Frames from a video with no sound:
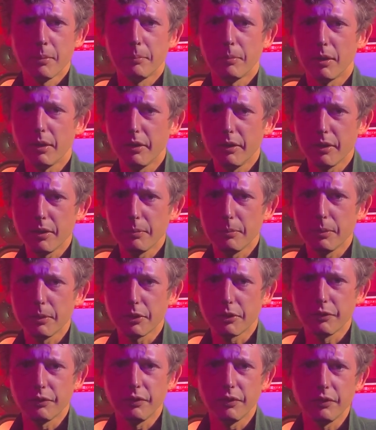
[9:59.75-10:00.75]
borrow the
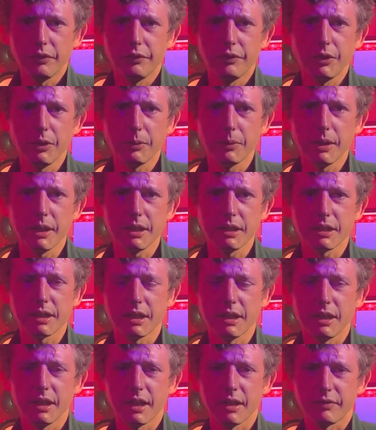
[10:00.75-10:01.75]
books for a few weeks,
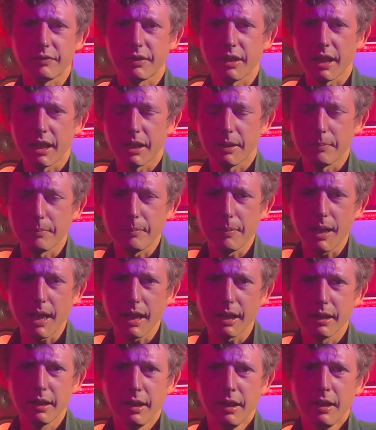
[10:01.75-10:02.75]
then you have to take them
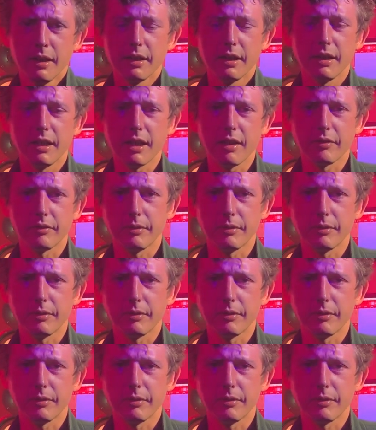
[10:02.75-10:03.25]
back, then you have